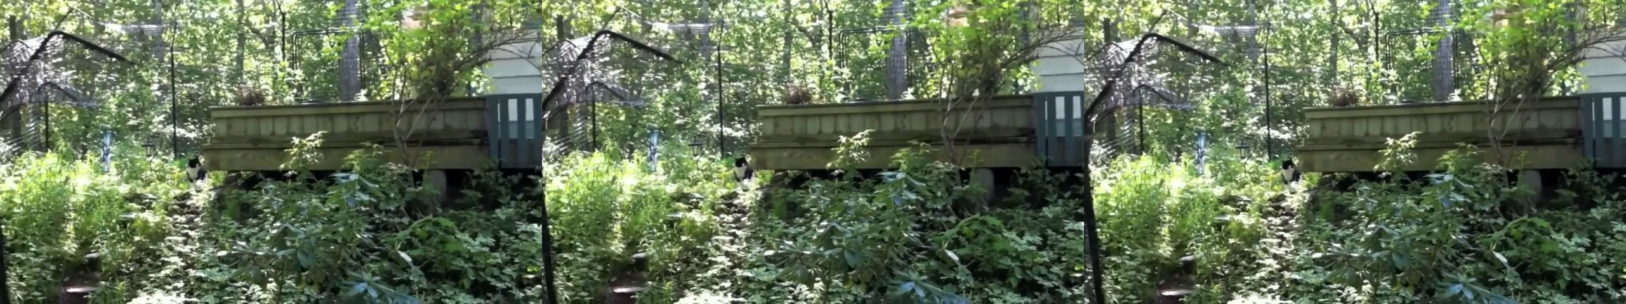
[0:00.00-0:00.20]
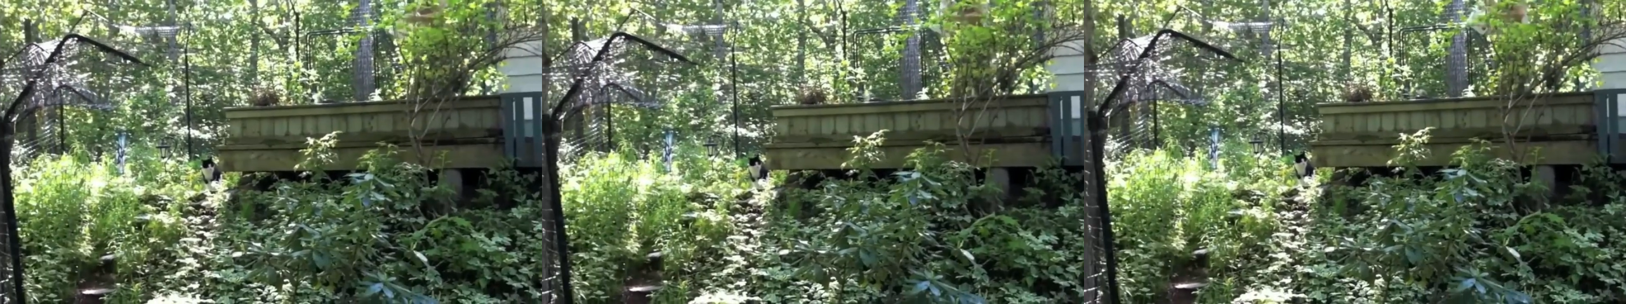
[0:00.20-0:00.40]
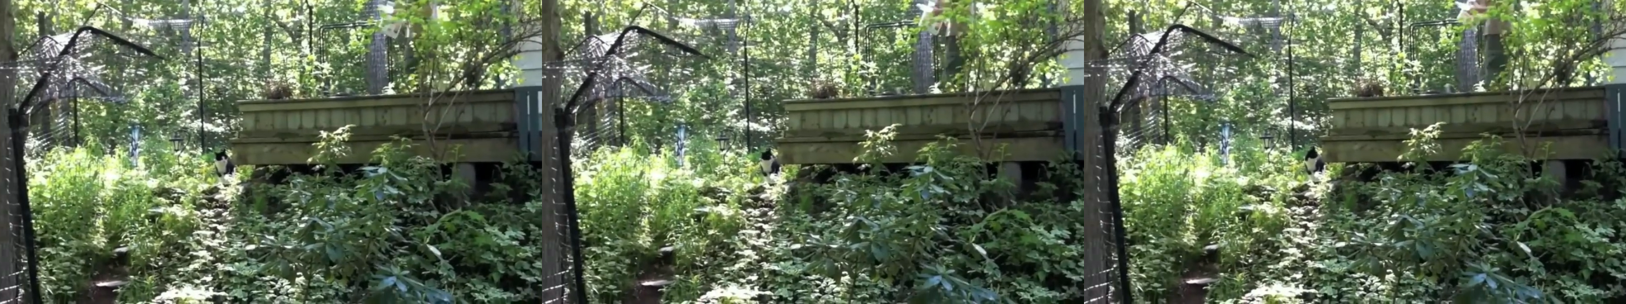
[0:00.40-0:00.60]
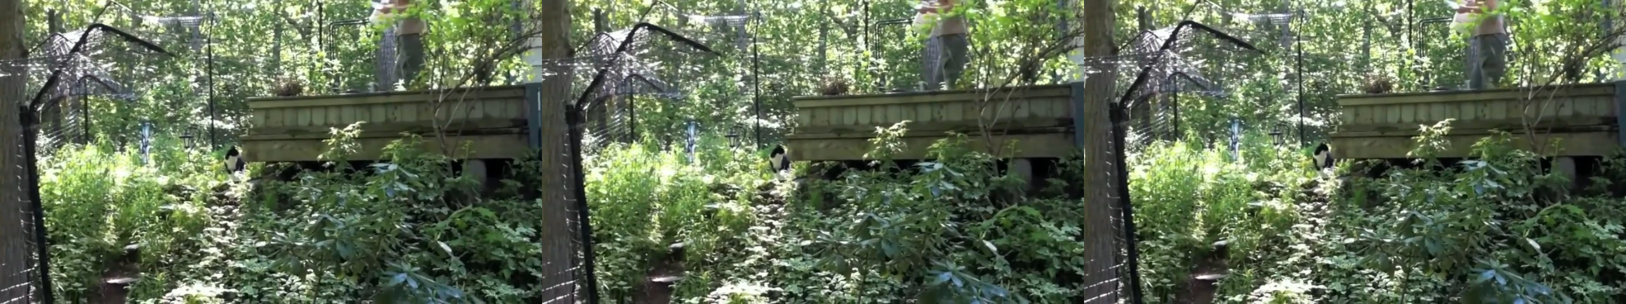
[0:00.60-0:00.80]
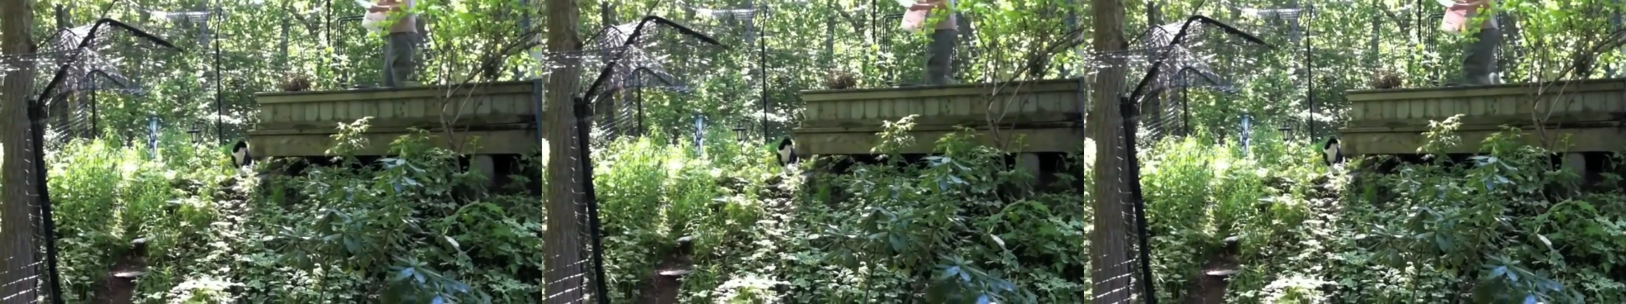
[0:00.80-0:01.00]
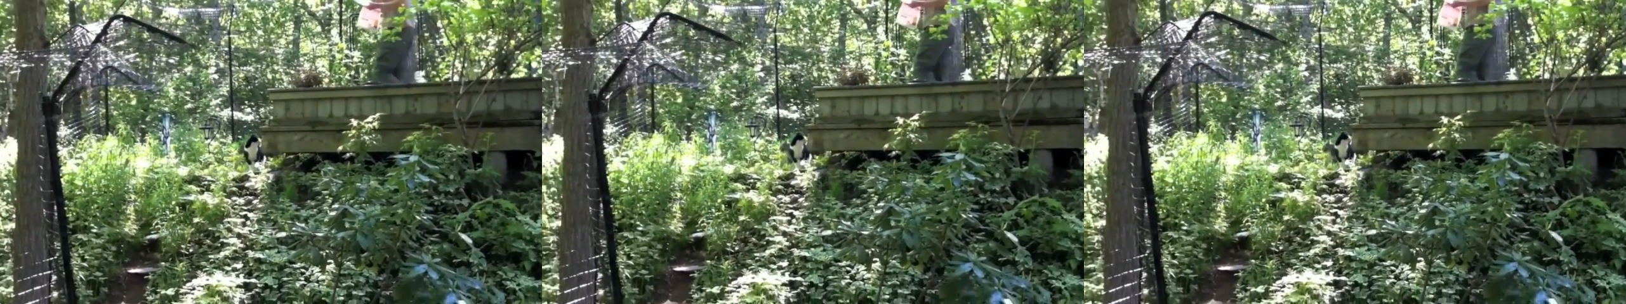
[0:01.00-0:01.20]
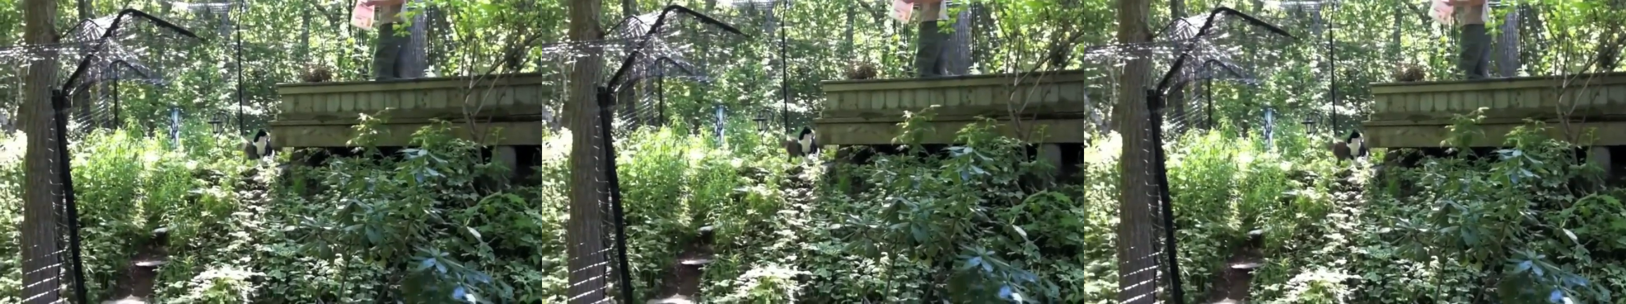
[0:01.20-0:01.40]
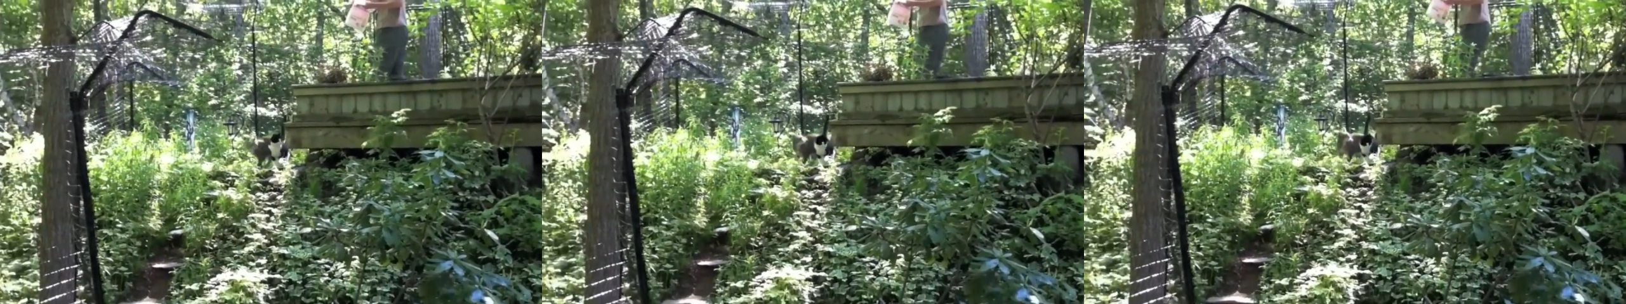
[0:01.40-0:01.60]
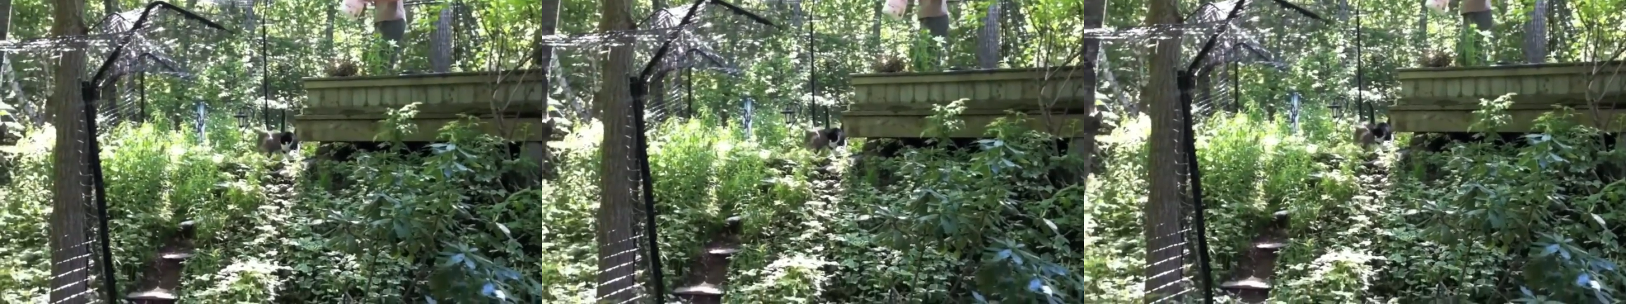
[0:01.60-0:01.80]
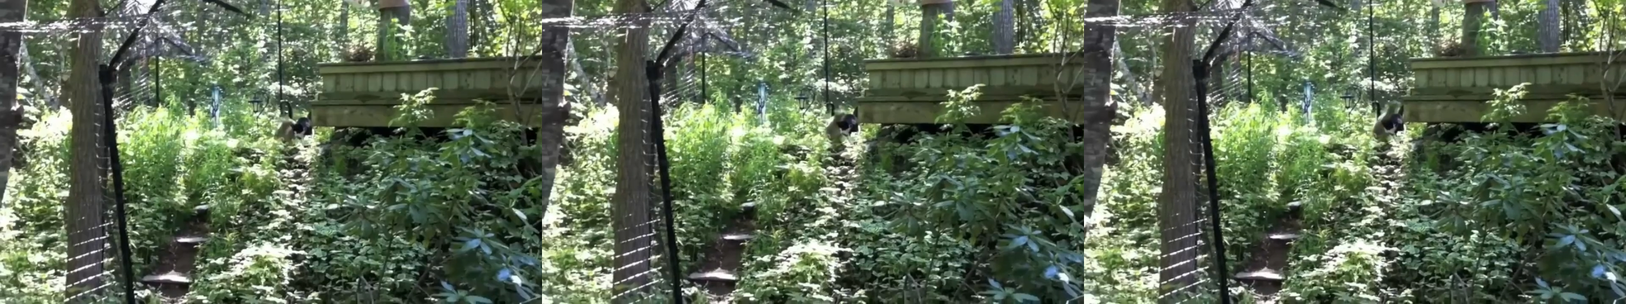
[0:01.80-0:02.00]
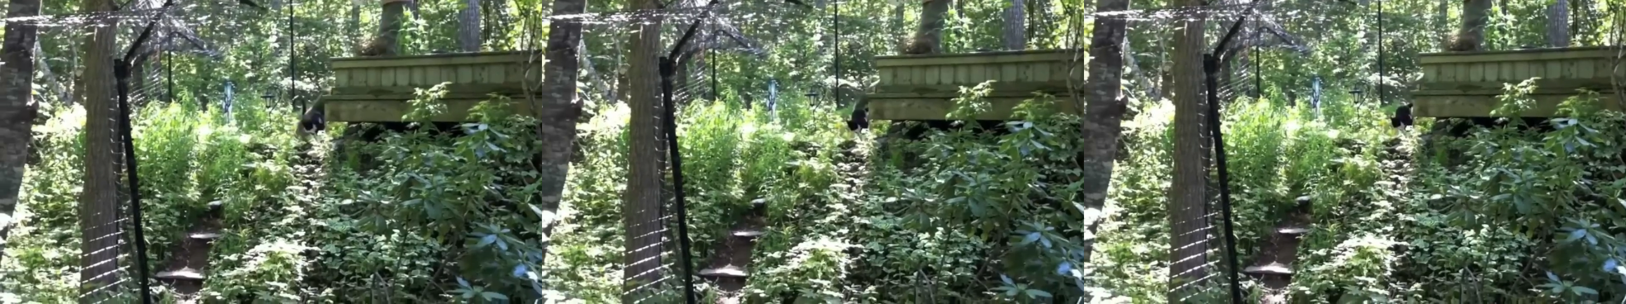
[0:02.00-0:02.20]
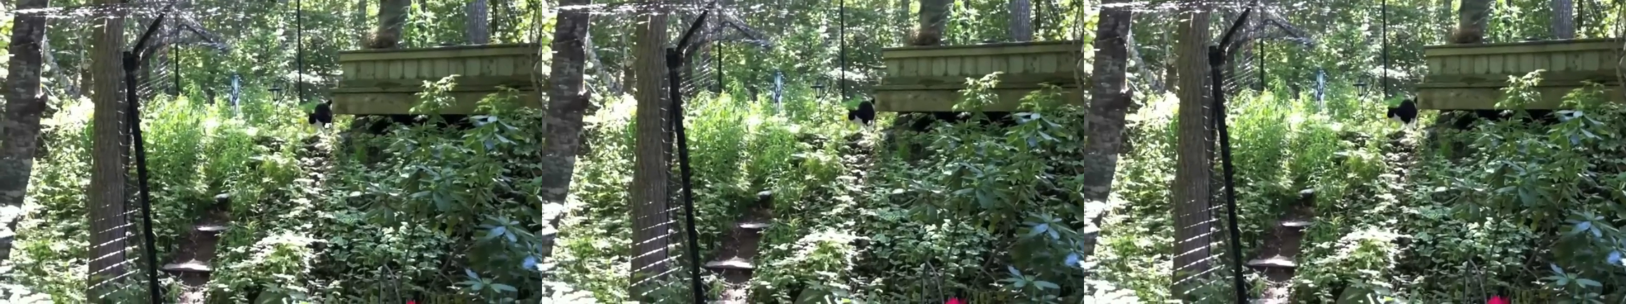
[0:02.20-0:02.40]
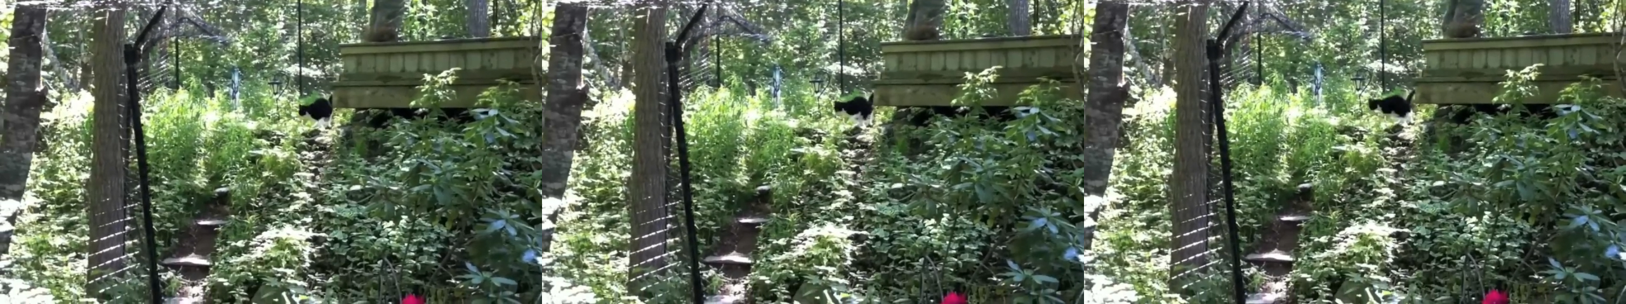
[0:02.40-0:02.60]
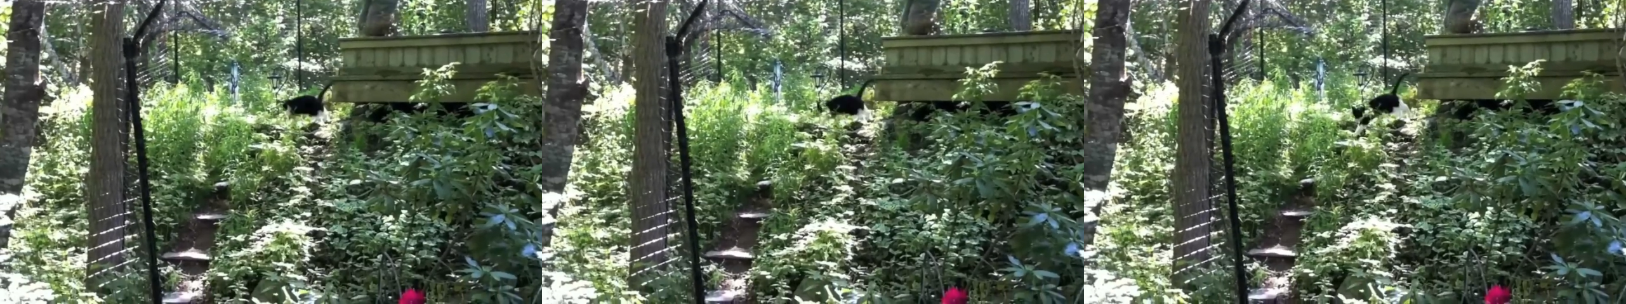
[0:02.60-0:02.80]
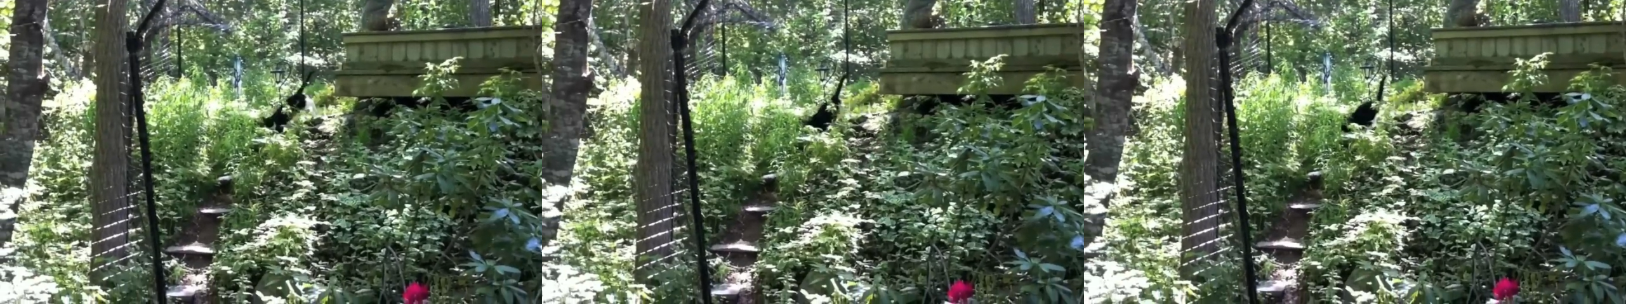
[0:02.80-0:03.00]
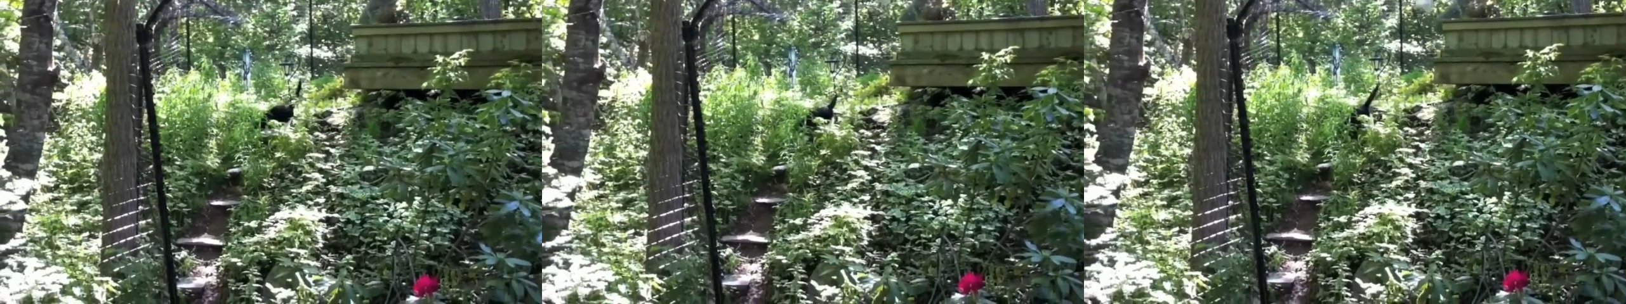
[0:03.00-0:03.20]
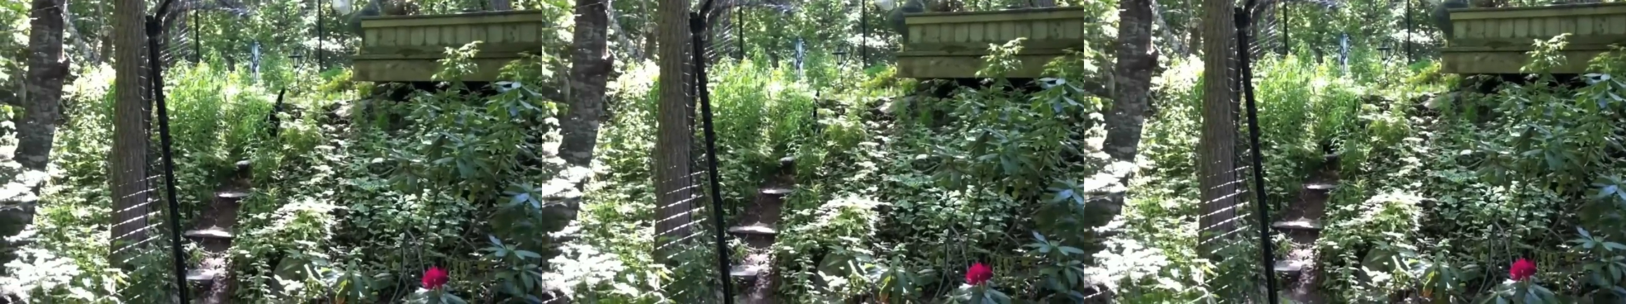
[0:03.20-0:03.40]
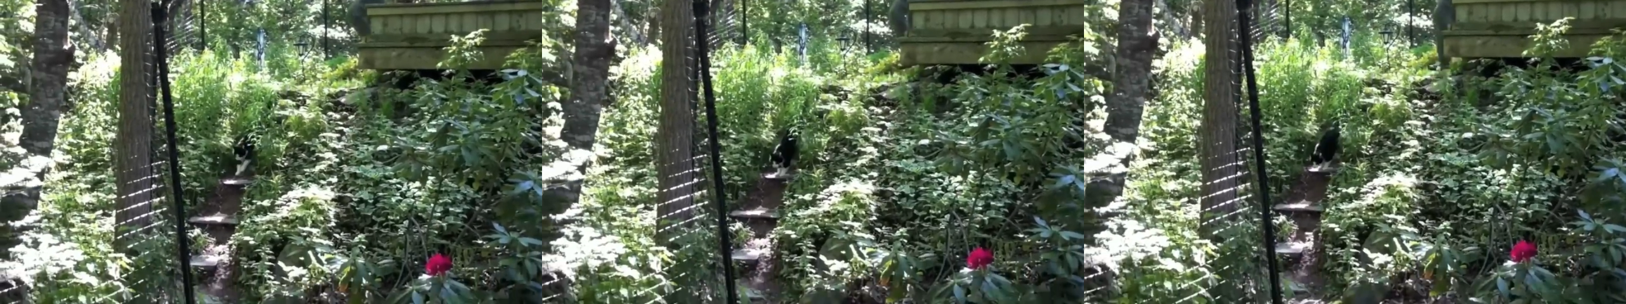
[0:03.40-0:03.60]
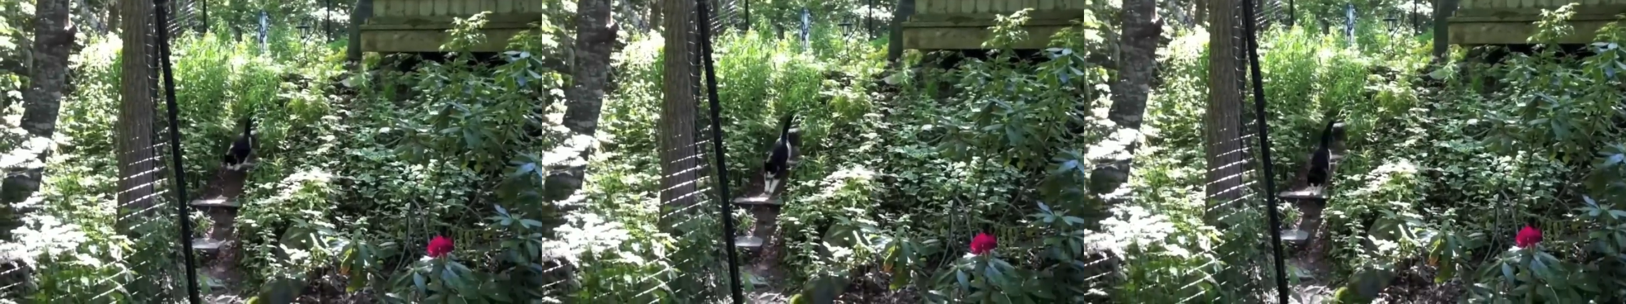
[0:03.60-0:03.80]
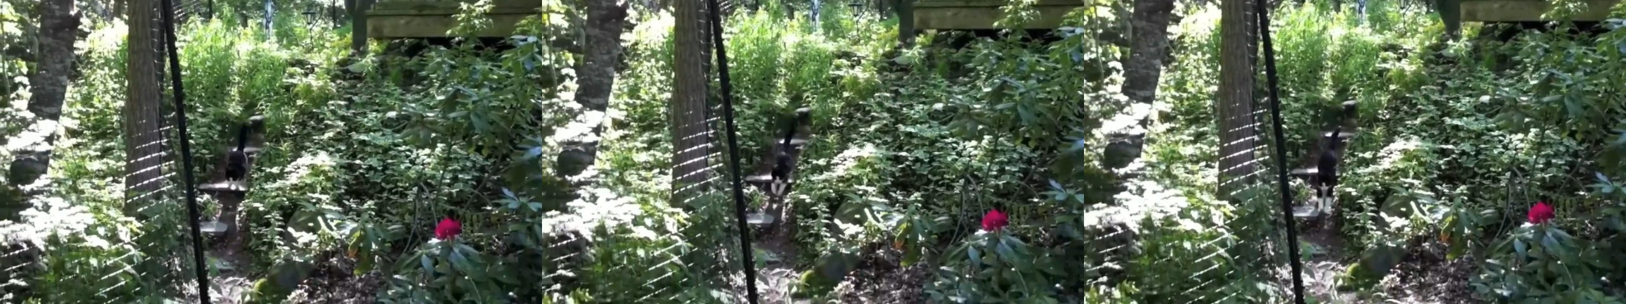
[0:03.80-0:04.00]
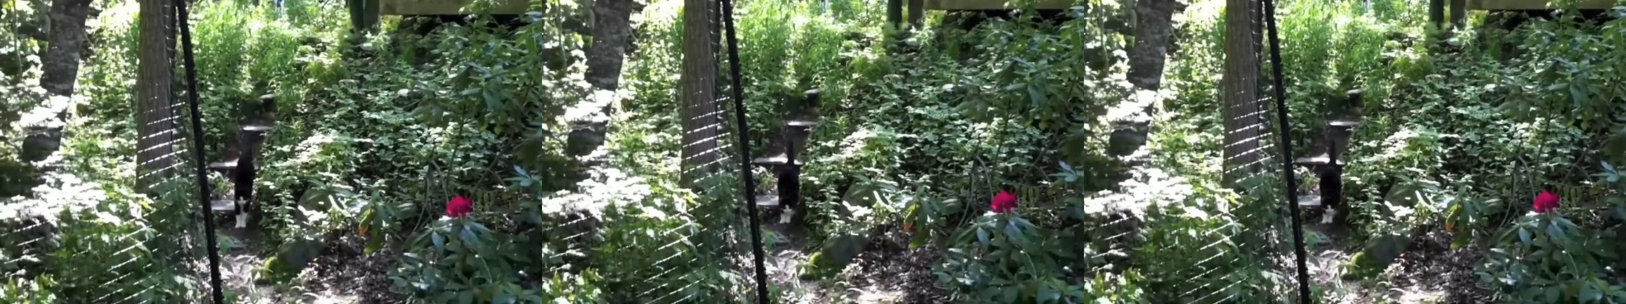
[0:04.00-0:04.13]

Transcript: No face is visible, so there are no lips to read.